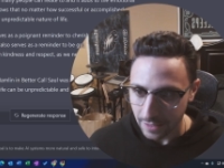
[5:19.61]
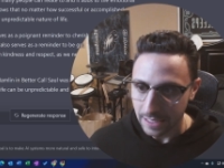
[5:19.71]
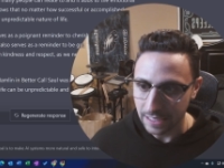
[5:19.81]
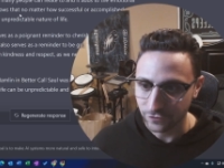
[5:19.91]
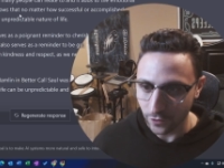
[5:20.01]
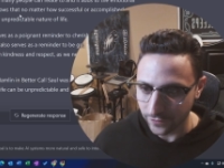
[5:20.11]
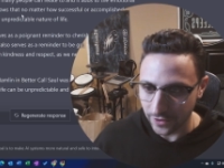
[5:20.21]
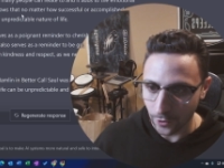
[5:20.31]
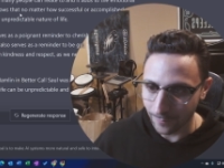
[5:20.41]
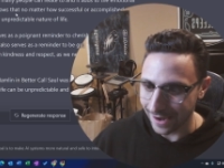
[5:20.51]
It shows that
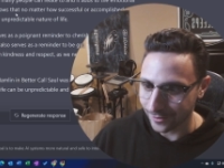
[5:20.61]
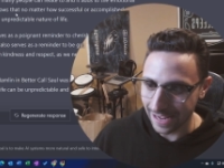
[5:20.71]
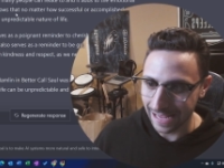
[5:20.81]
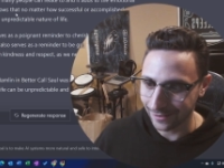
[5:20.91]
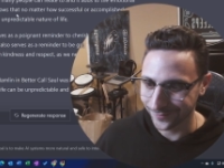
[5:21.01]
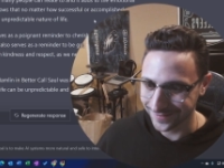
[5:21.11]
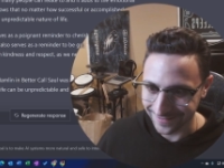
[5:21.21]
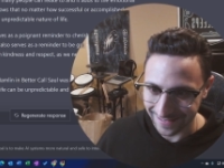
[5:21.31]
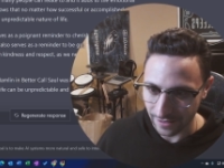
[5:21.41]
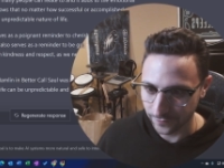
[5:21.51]
no matter how
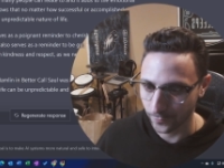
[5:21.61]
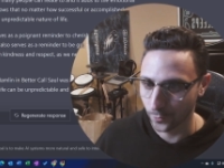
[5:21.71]
successful